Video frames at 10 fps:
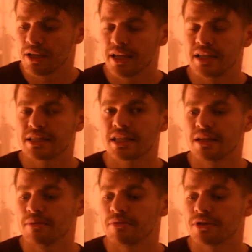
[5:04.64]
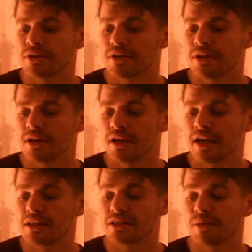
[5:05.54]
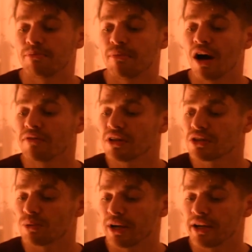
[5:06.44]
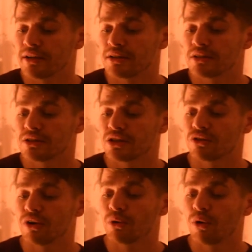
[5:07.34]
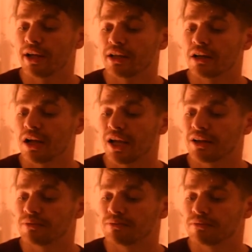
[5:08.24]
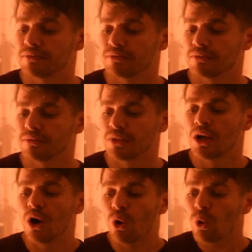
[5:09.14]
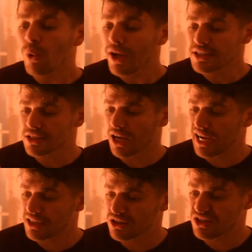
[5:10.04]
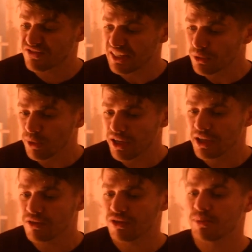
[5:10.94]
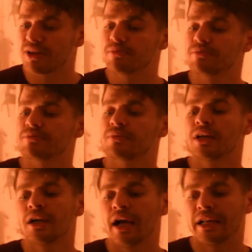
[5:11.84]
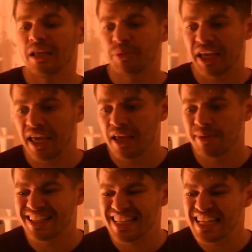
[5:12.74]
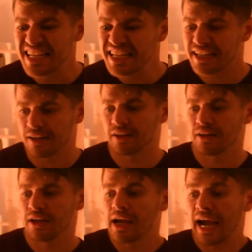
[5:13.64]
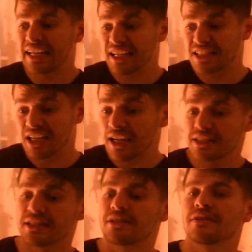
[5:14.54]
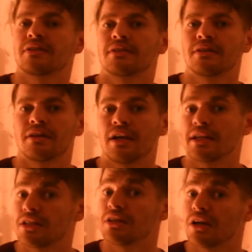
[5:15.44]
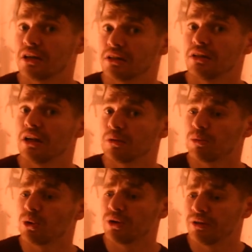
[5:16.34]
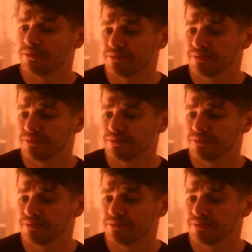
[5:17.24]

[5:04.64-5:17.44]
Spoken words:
he seemed, in some marvellous way, to grow quite young again. All his tiredness fell away from him, and he became as eager and excited as a young, young boy.